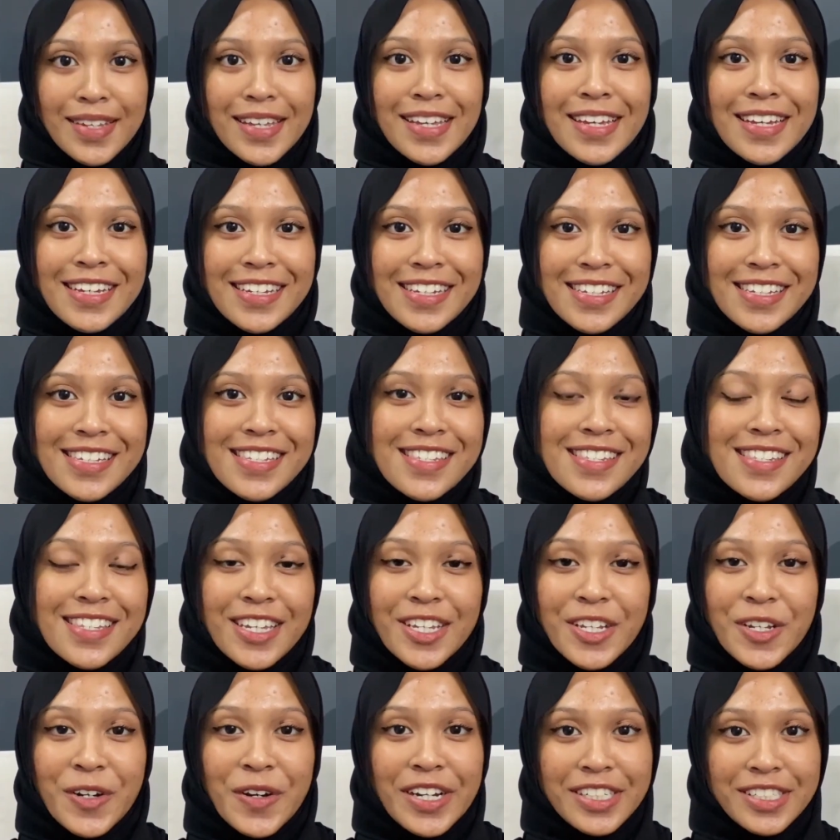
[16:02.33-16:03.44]

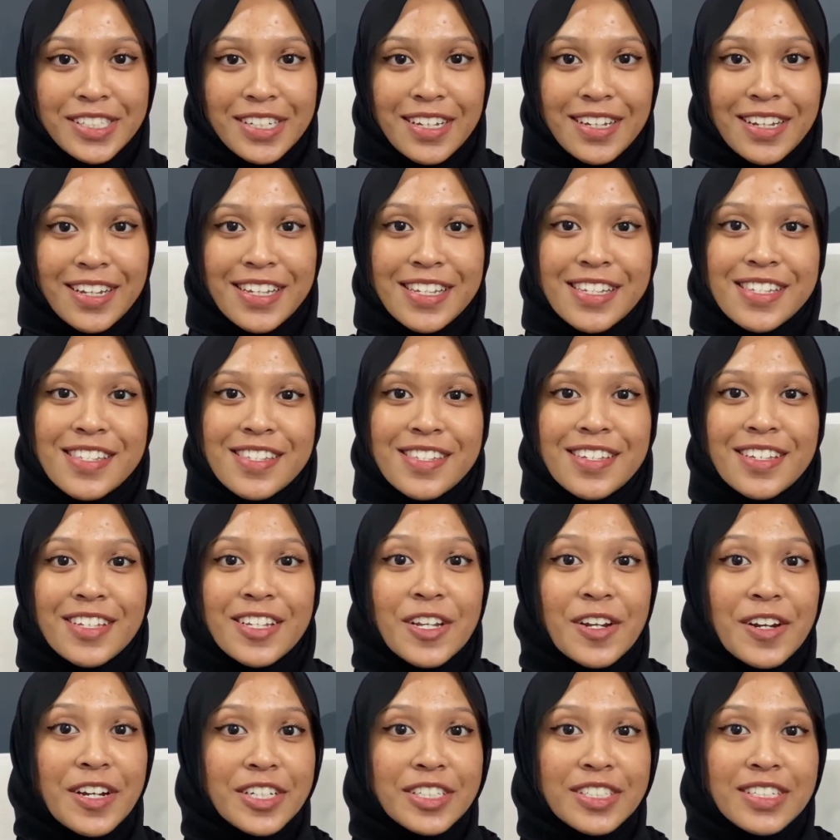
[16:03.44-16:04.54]
Incineration.
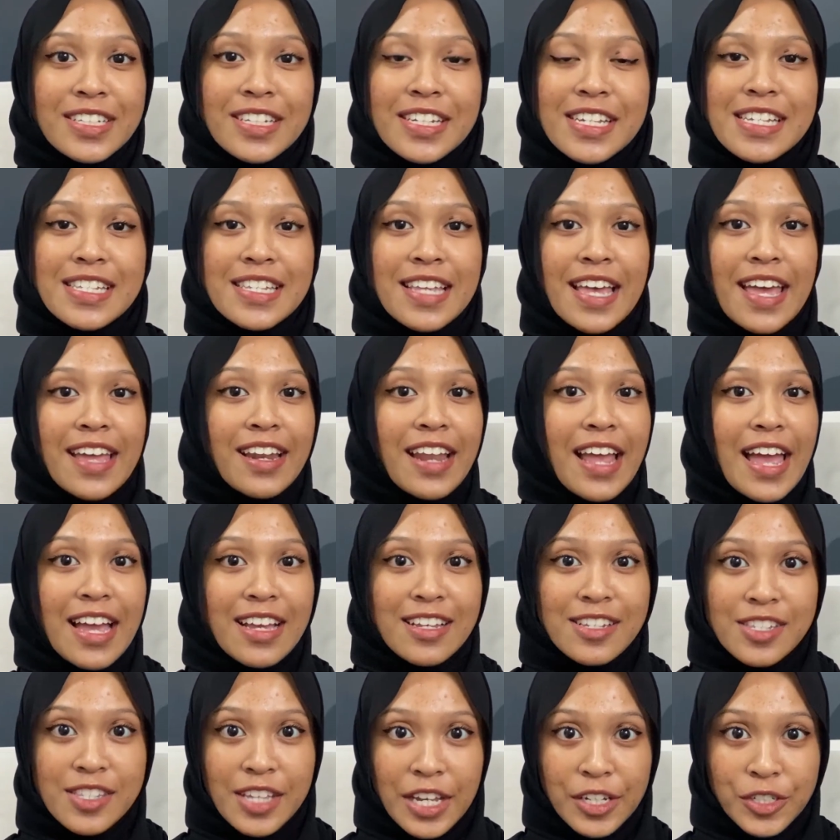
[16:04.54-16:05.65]
Incineration is an
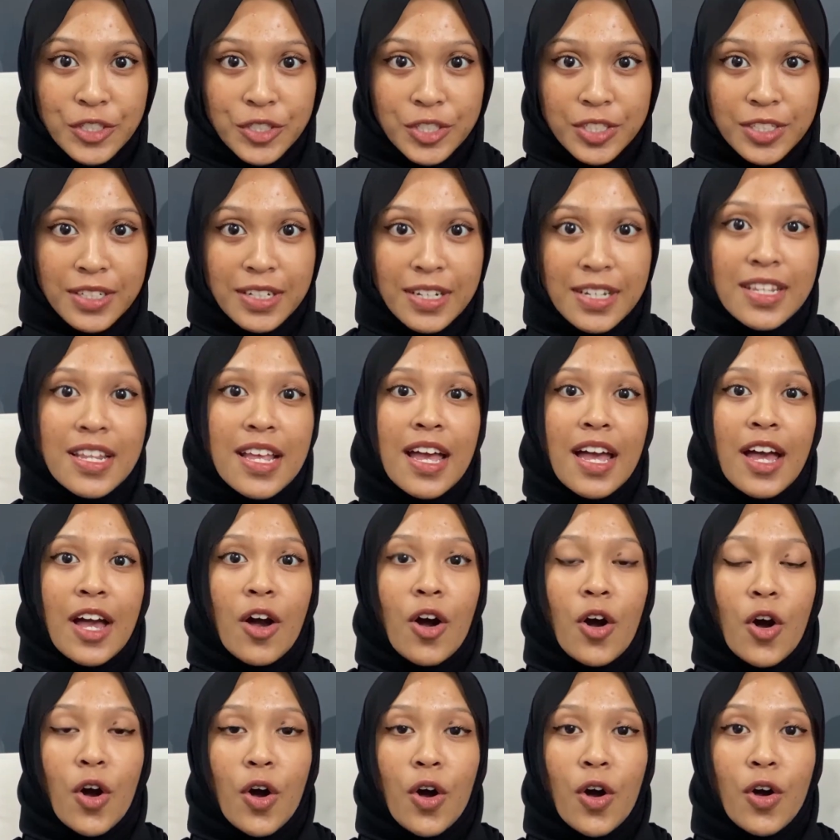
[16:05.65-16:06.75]
extension
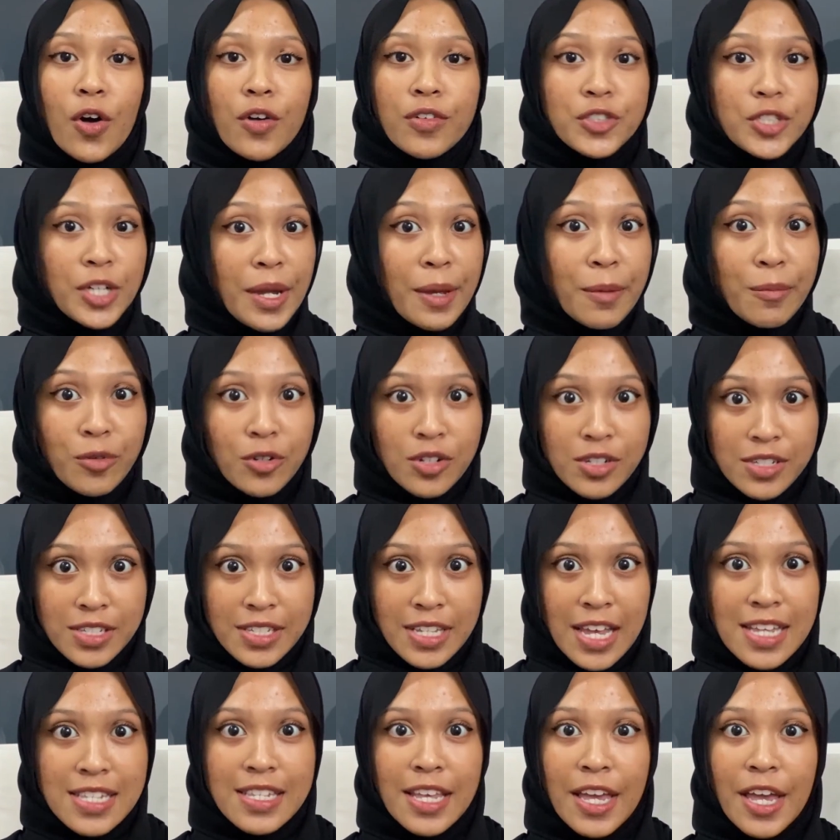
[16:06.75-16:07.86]
of train process
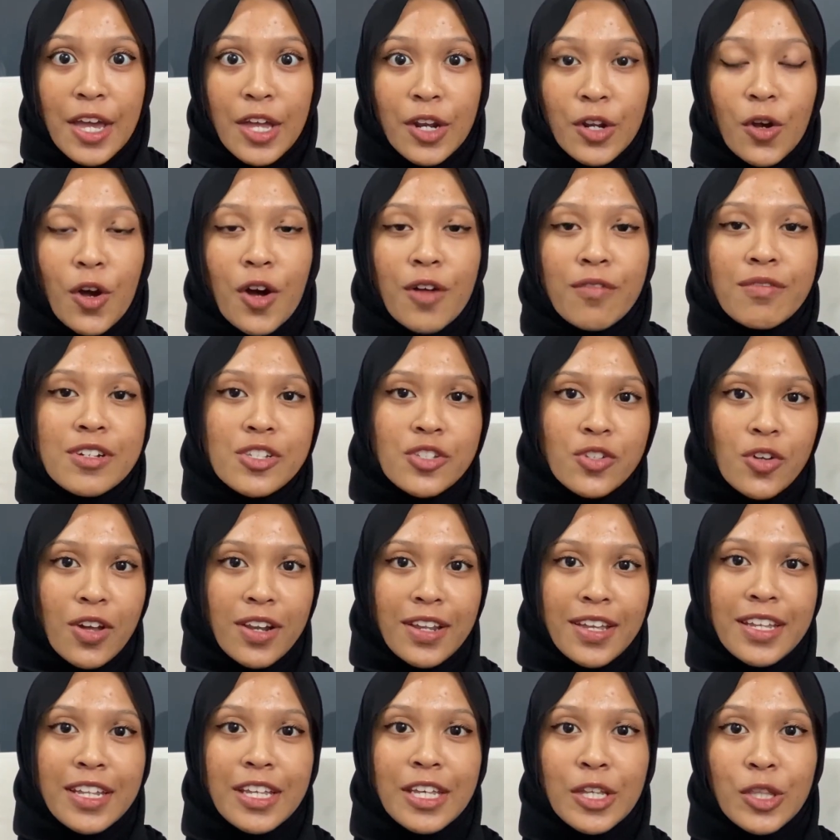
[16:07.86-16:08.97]
and converts solid
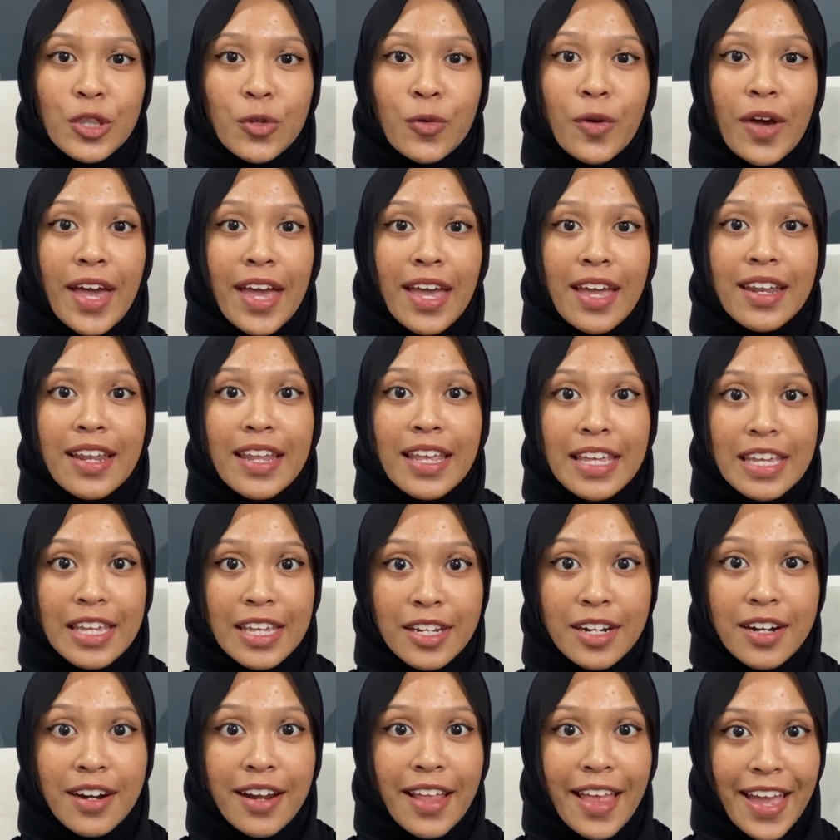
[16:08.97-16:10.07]
into an inert
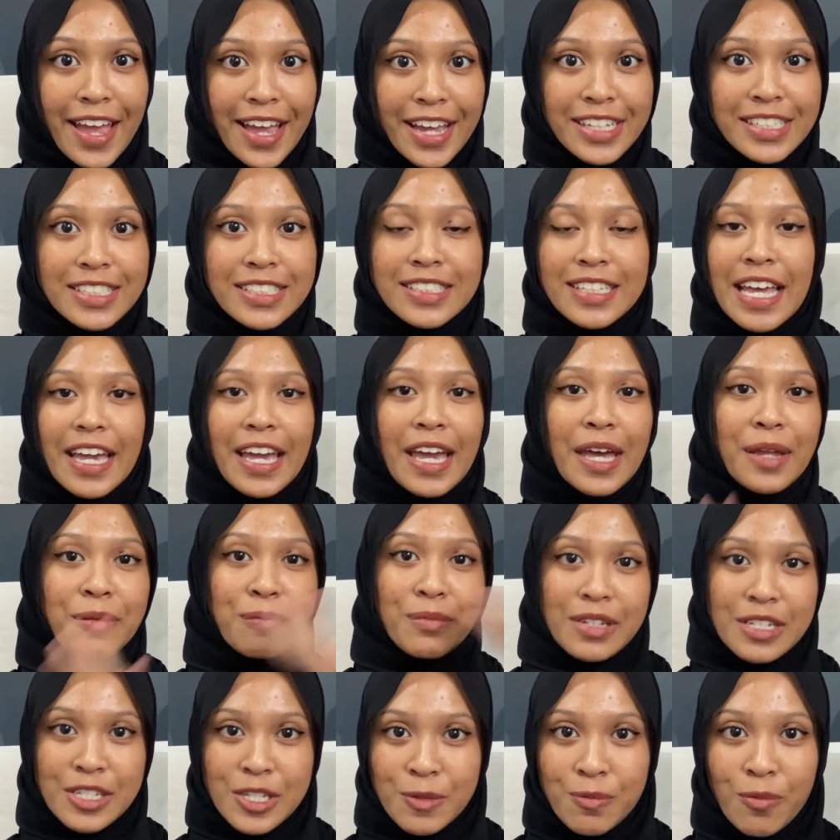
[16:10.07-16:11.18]
ash that can be
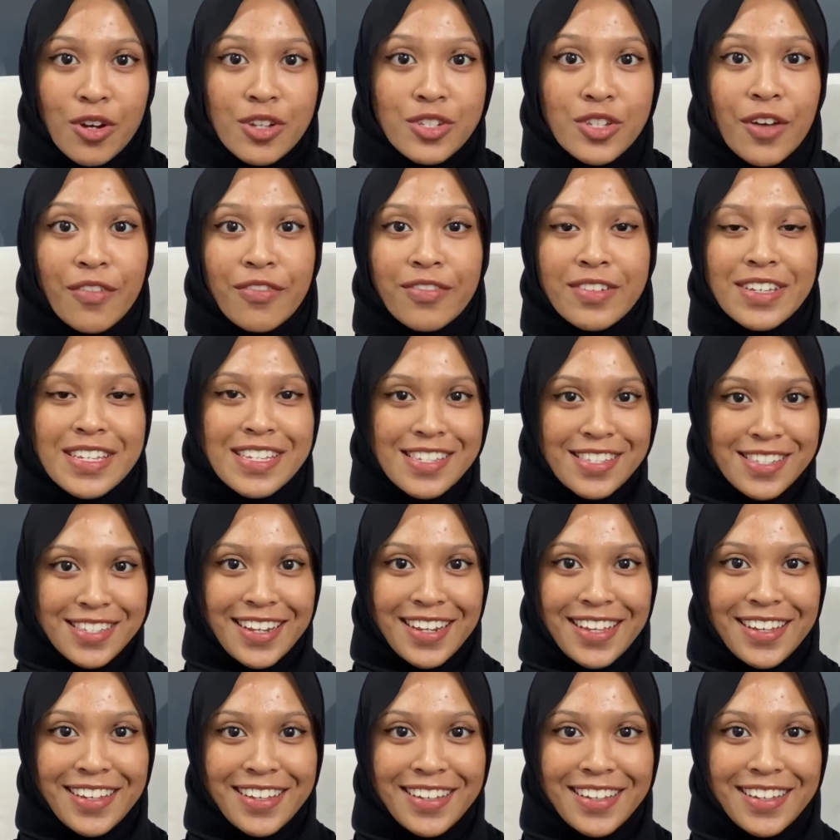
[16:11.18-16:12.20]
disposed of easily.